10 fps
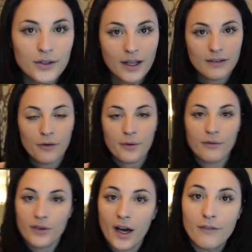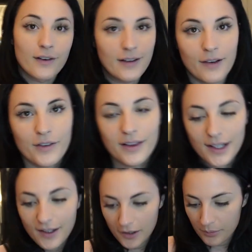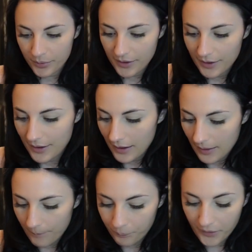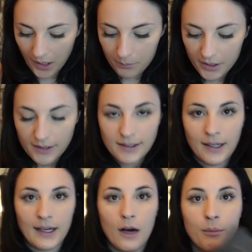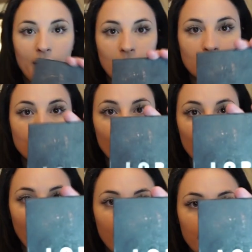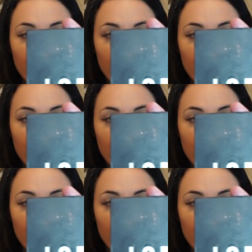So now that we've covered everything up, I'm gonna take out my Lorac